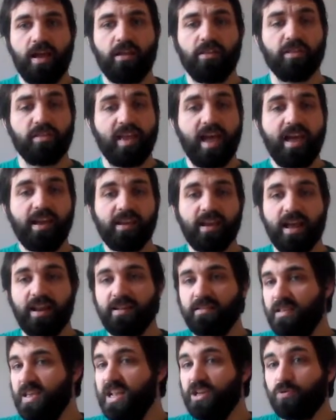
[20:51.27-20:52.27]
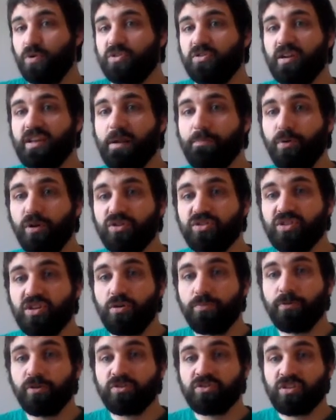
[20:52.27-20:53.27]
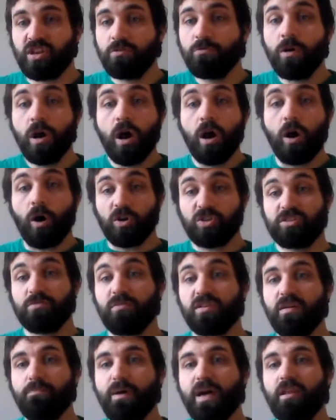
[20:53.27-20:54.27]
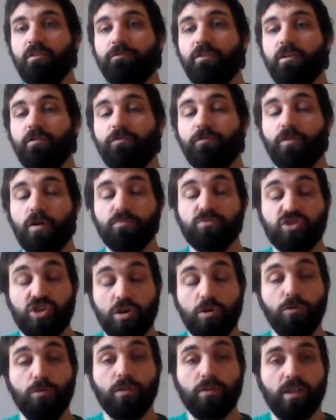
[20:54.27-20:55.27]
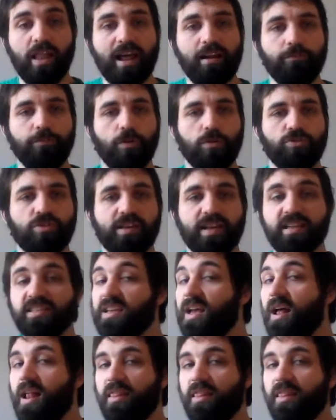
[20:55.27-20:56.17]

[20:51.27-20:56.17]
deck and each one's going to get +2/+2 or some other benefit from 2 landfall triggers,